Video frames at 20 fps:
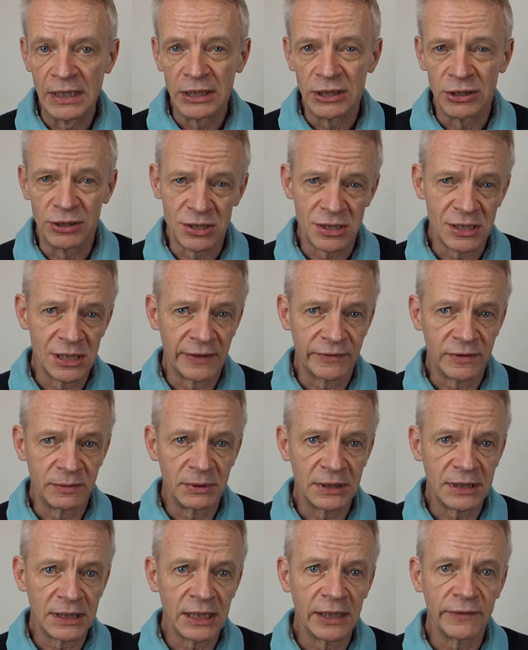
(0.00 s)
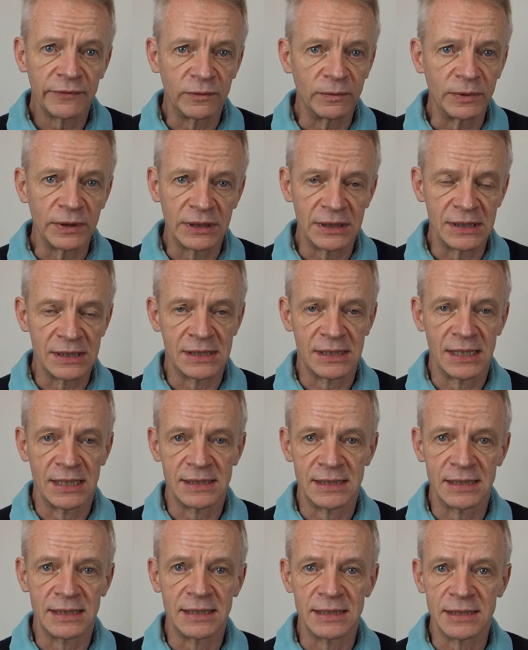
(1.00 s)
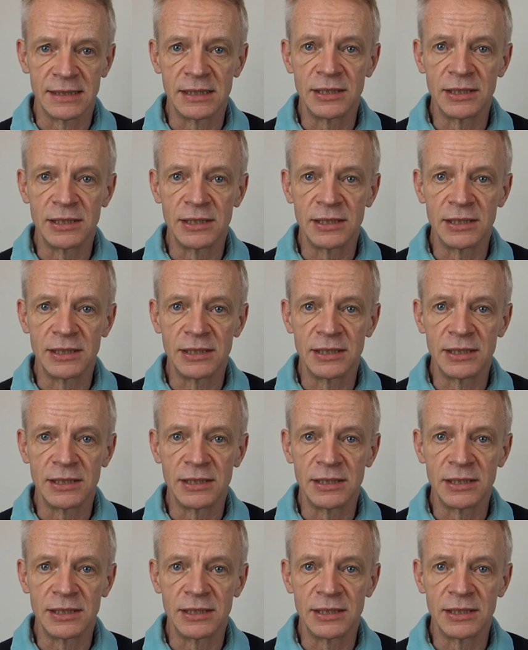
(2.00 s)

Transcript: You still have to be careful with this as it is